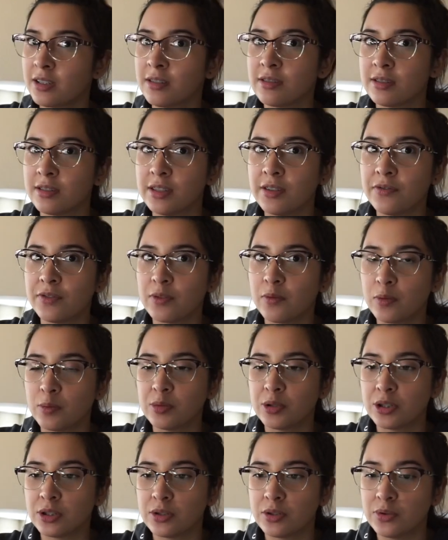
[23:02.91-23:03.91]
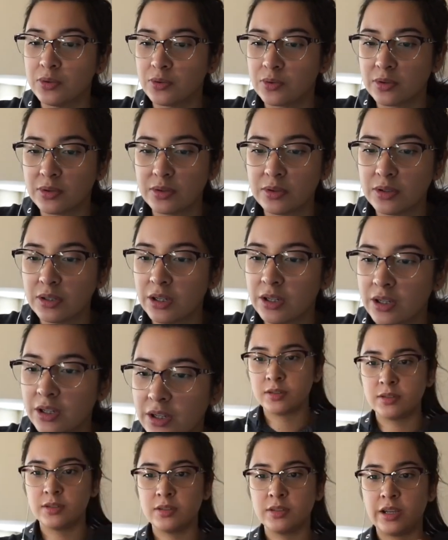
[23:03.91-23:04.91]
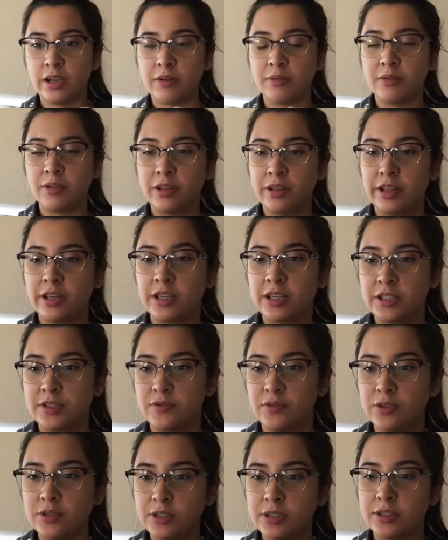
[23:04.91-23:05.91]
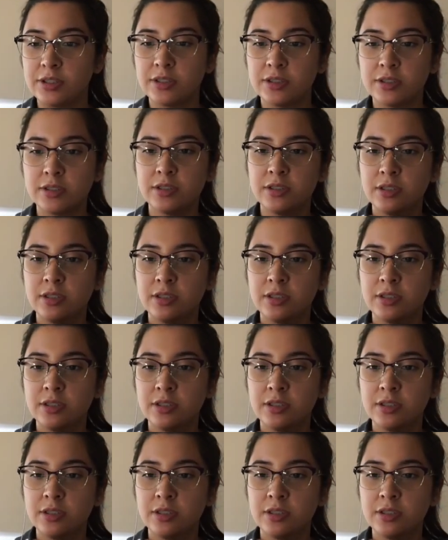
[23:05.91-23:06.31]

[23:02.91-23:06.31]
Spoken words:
sounds different from Jungkook. I really like his voice.